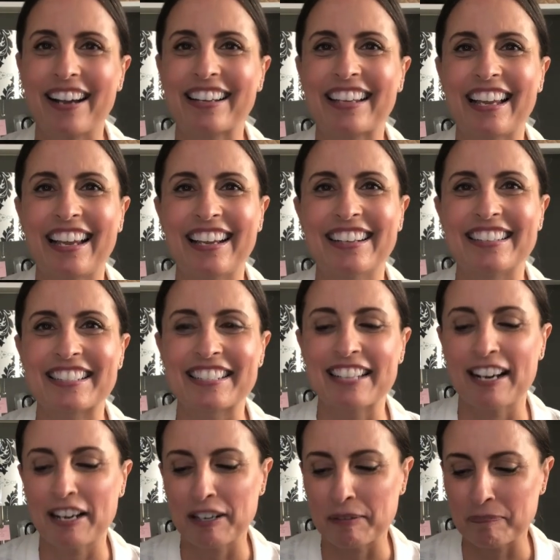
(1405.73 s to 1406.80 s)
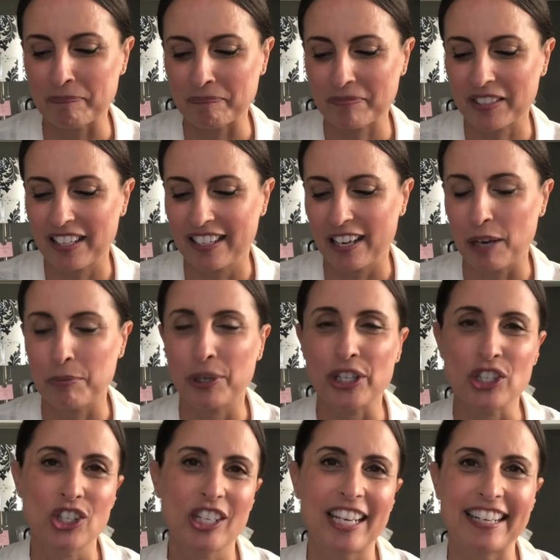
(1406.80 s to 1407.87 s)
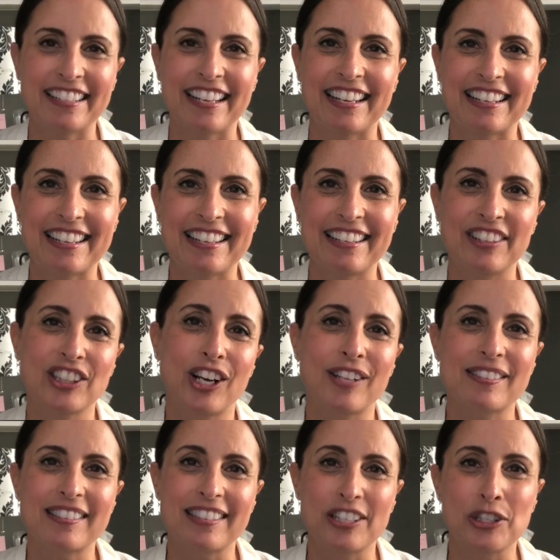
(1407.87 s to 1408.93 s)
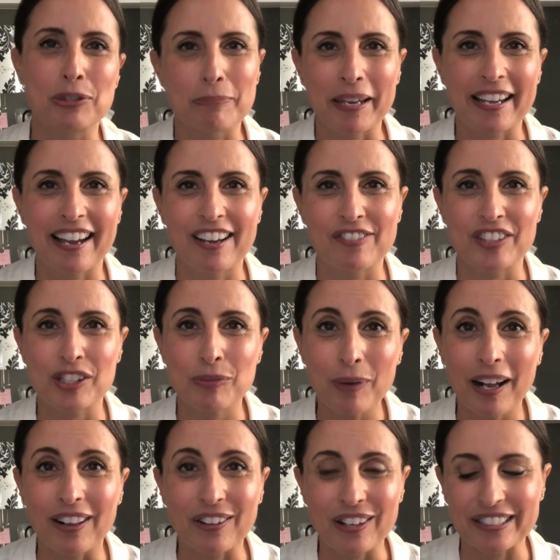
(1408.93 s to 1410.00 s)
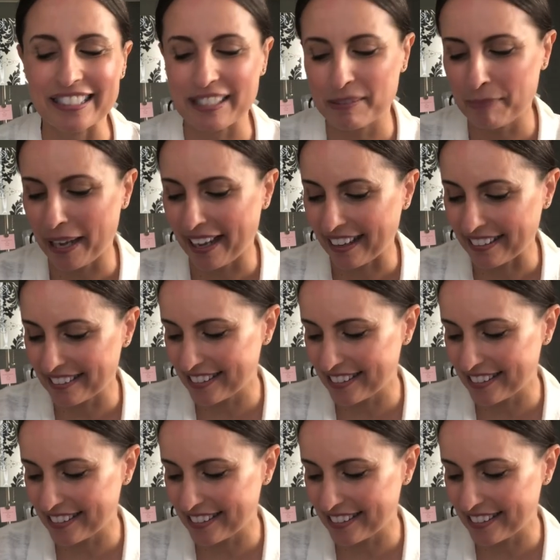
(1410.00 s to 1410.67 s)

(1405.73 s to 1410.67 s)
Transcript: and um, appreciate any thoughts that you may have as well on these bags.